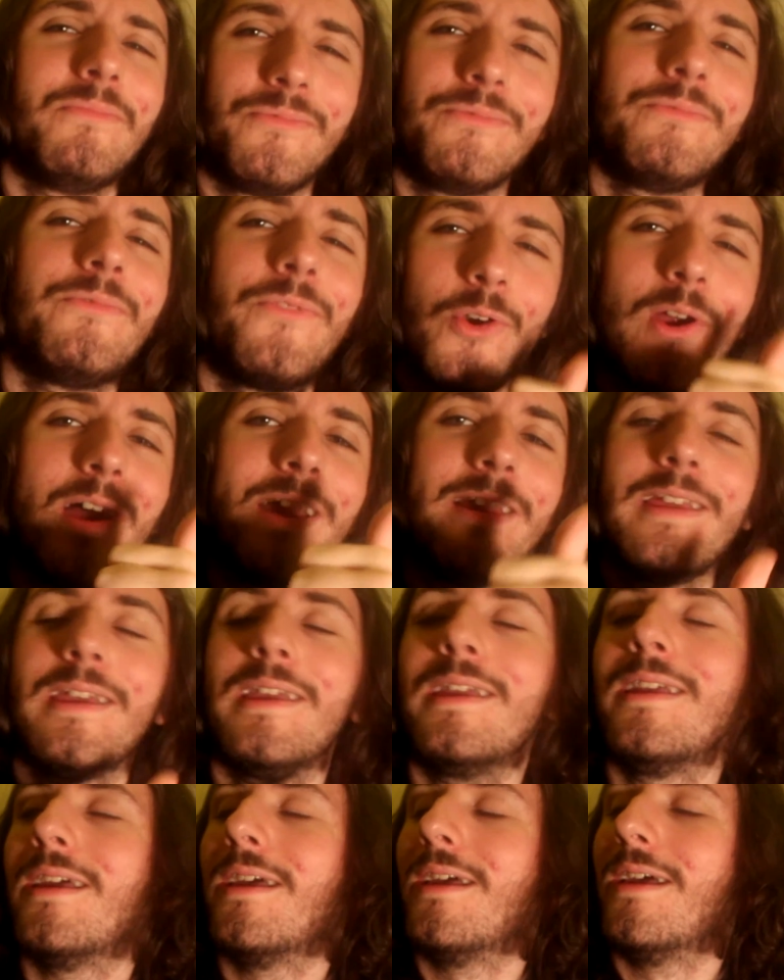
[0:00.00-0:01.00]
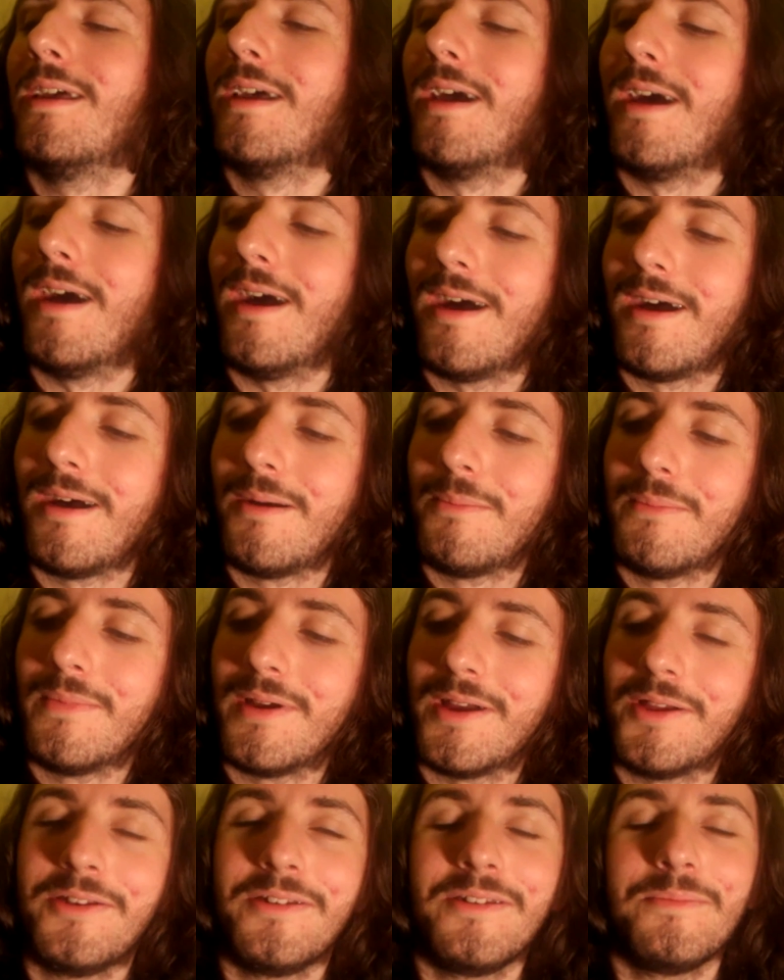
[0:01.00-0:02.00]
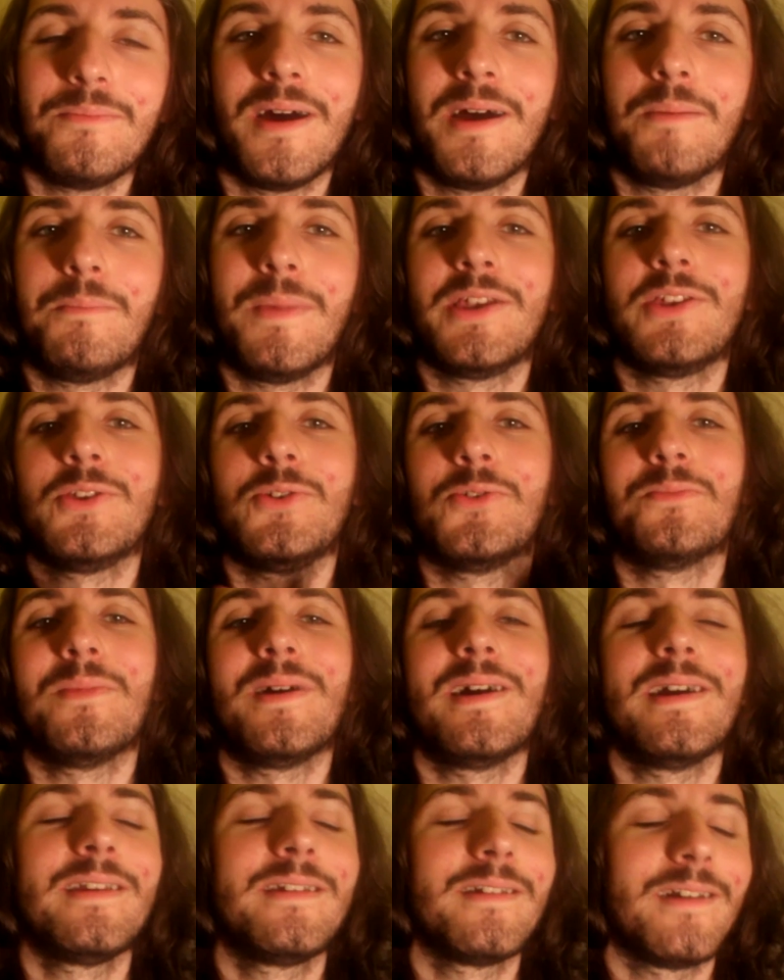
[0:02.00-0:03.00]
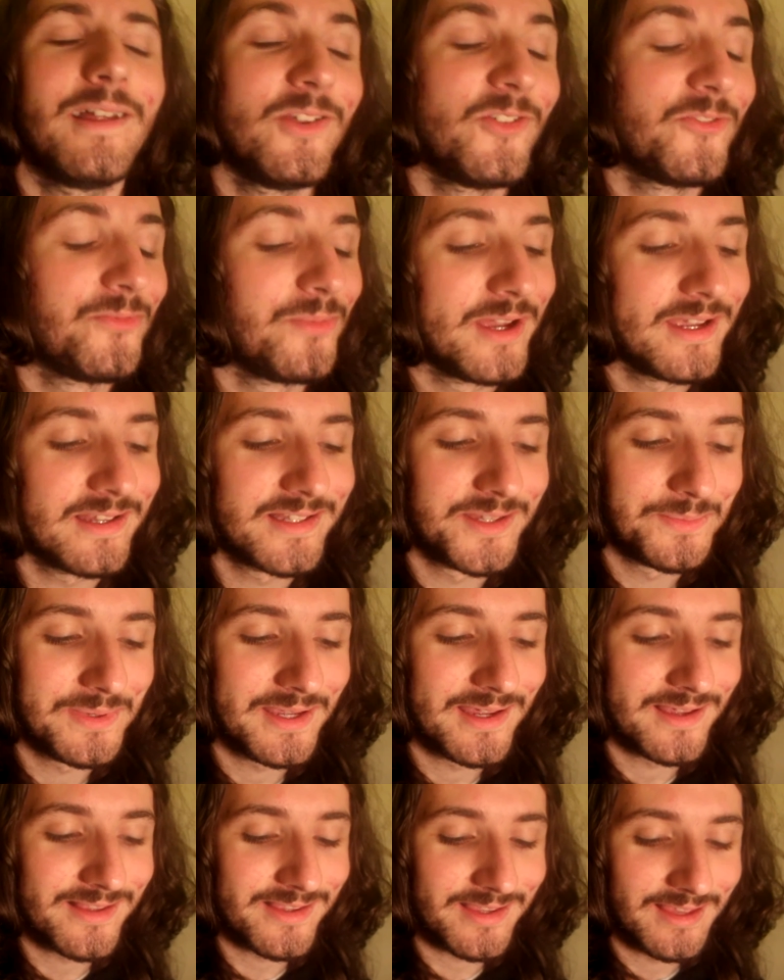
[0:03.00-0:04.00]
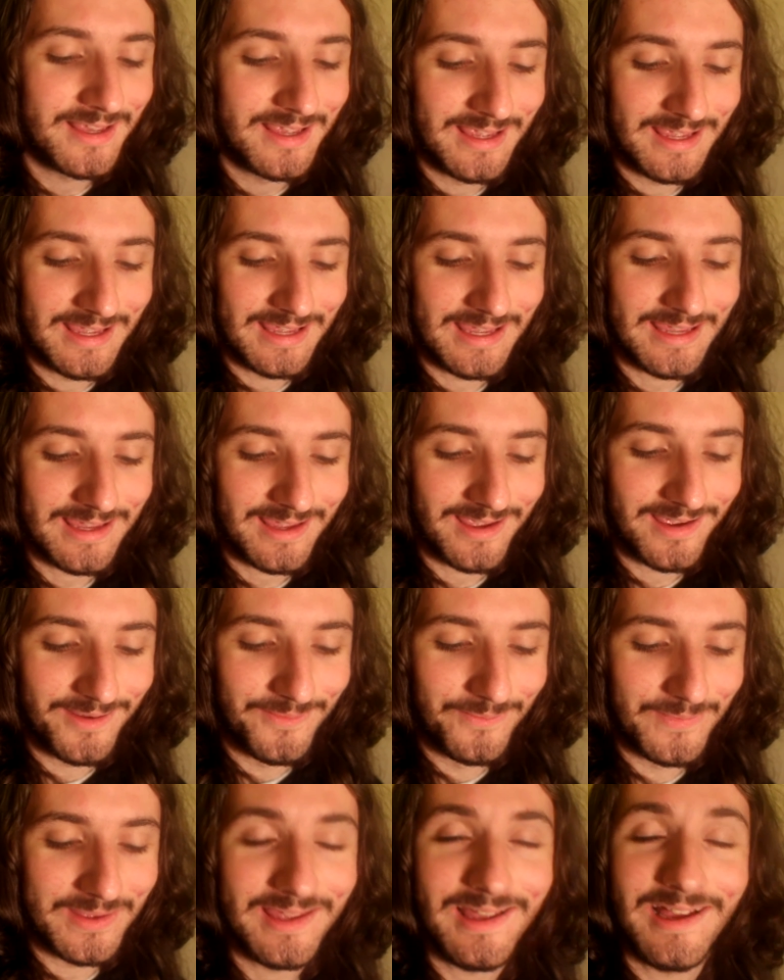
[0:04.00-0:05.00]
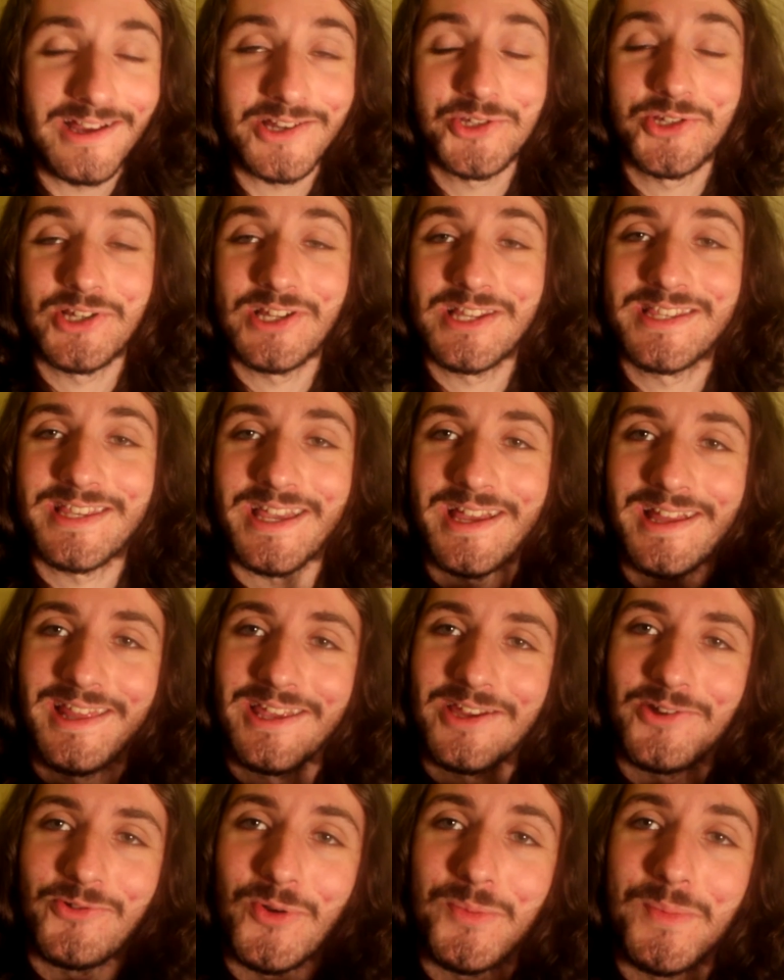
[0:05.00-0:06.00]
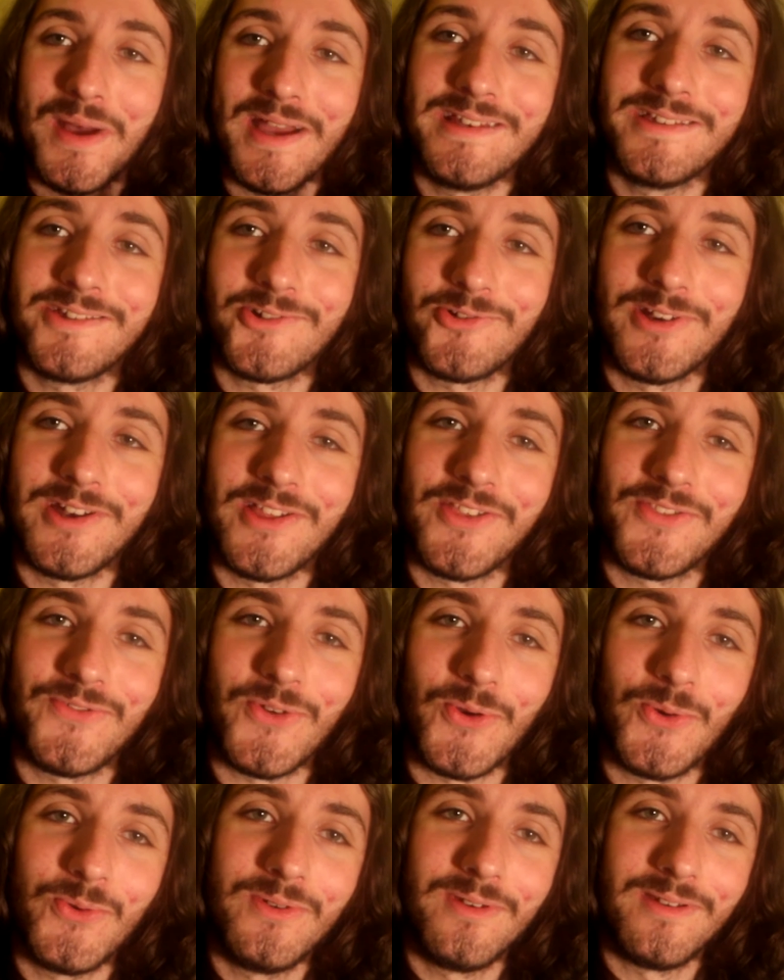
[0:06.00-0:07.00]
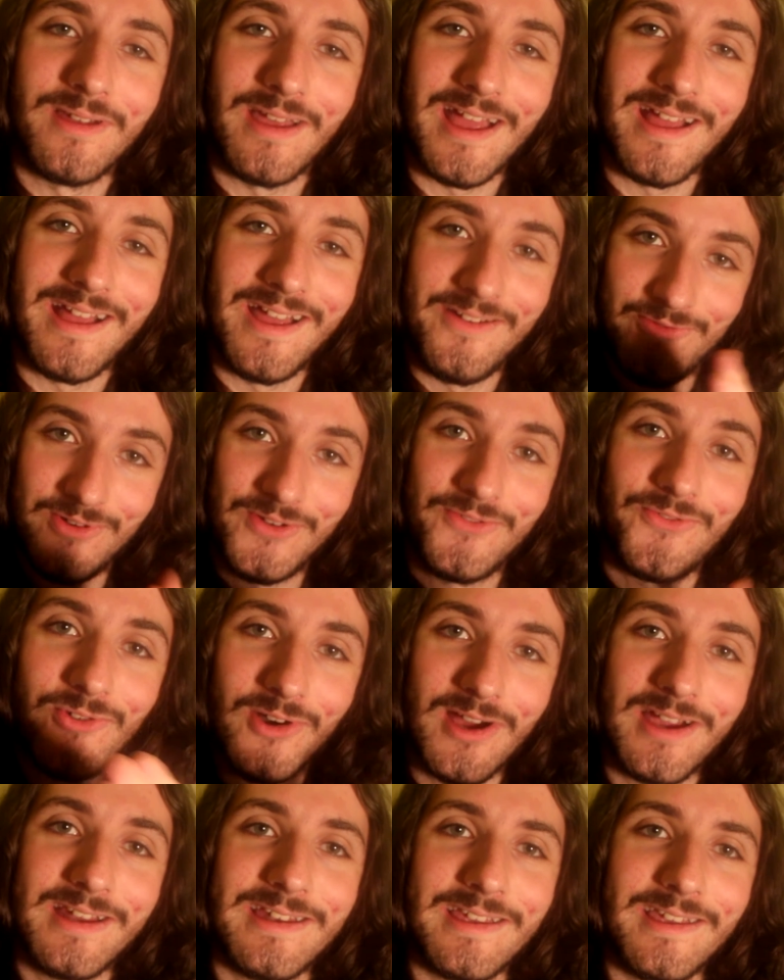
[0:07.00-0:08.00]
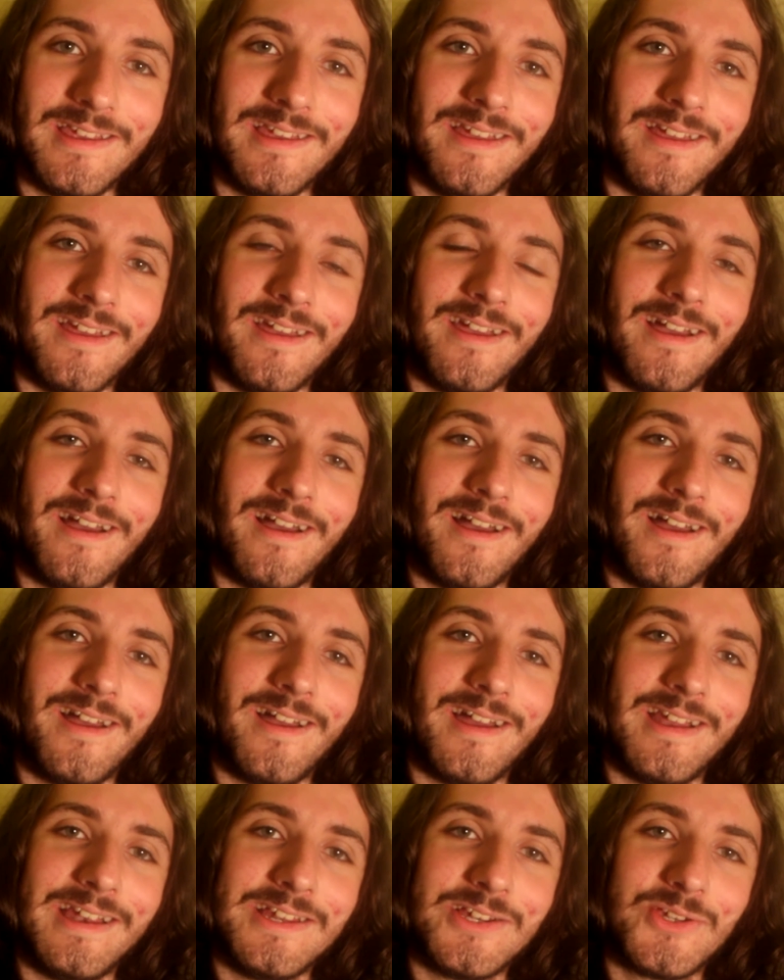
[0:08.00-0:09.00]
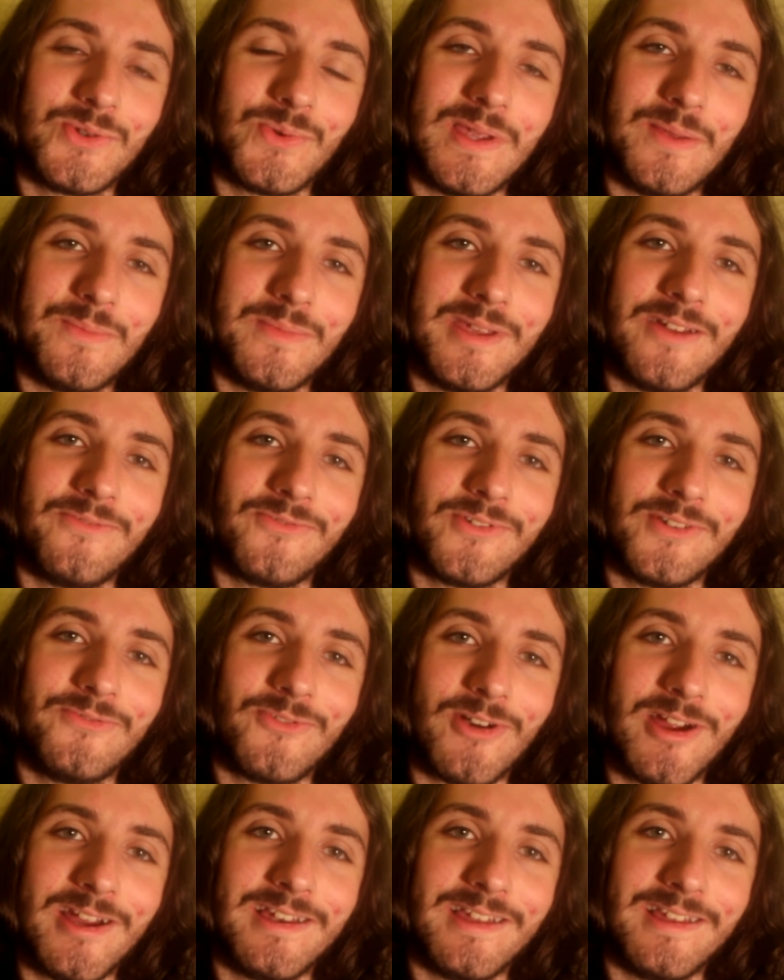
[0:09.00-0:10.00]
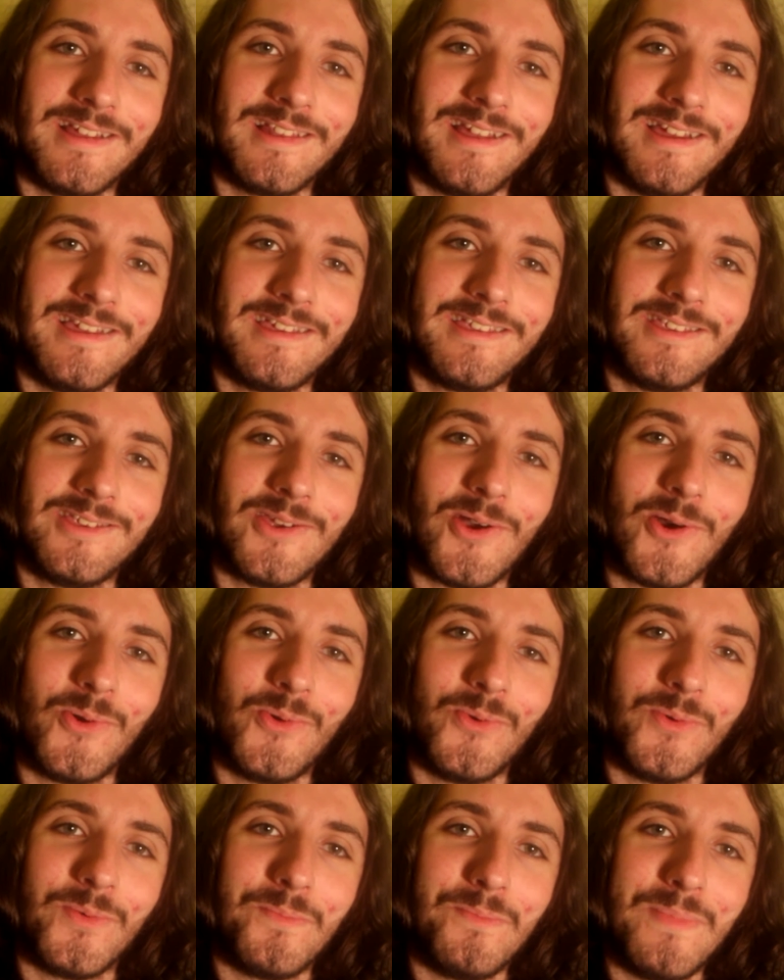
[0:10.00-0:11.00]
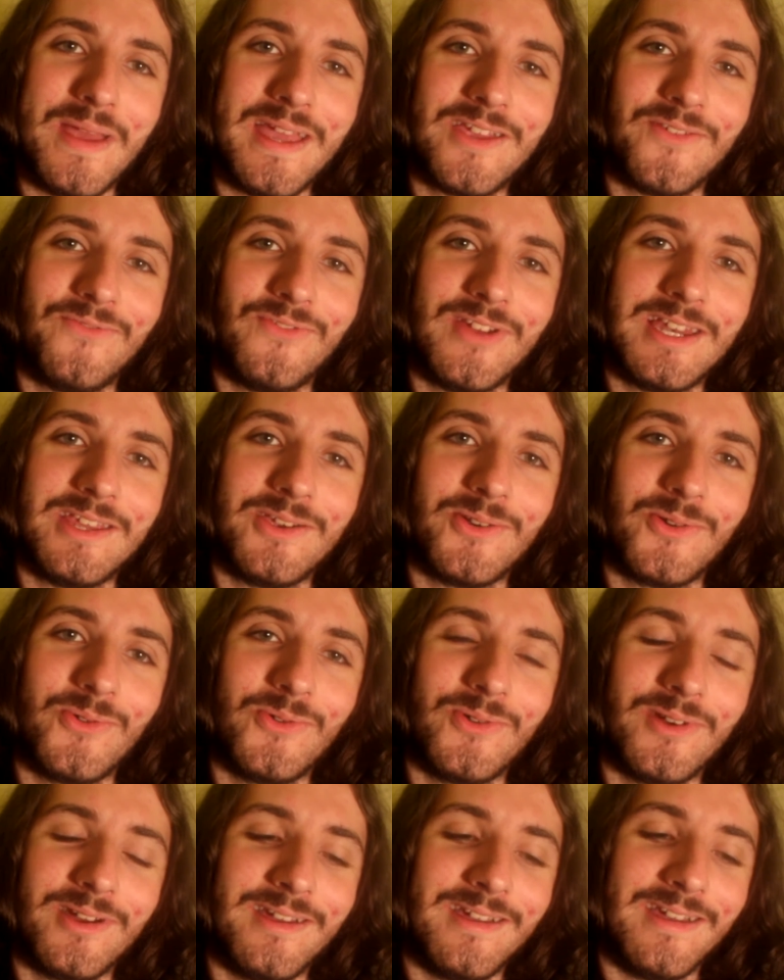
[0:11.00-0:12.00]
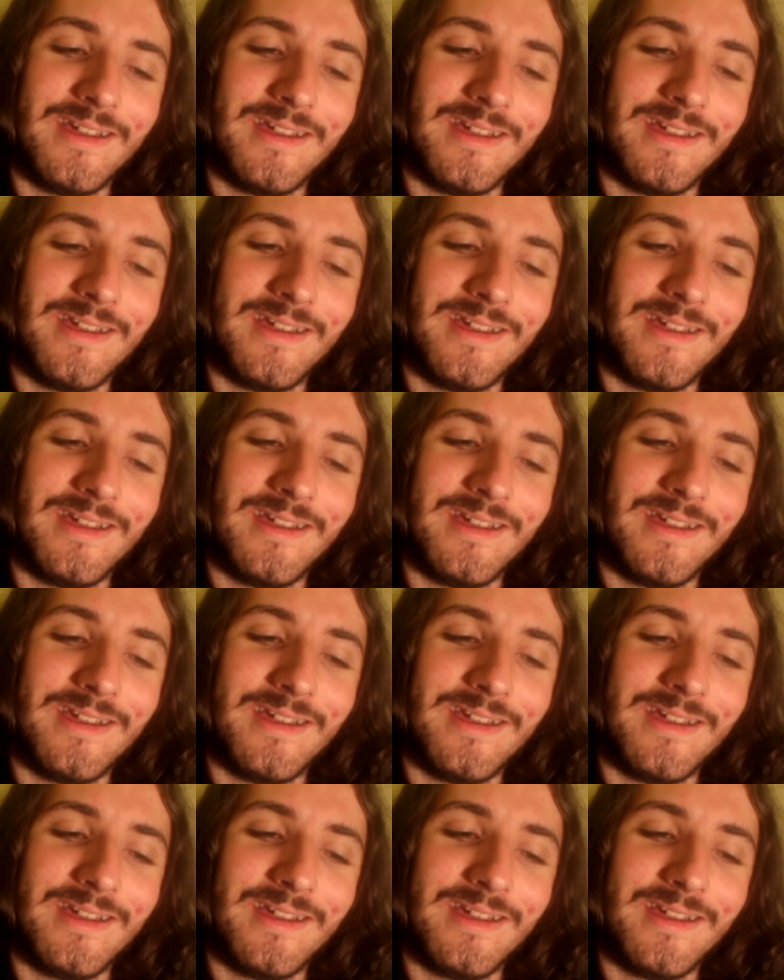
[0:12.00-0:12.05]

Friday. And my dude Mike, I love Mike to bits, he actually set like a reminder in his phone every Friday, and he'd tweet me every Friday like, yo, make a video.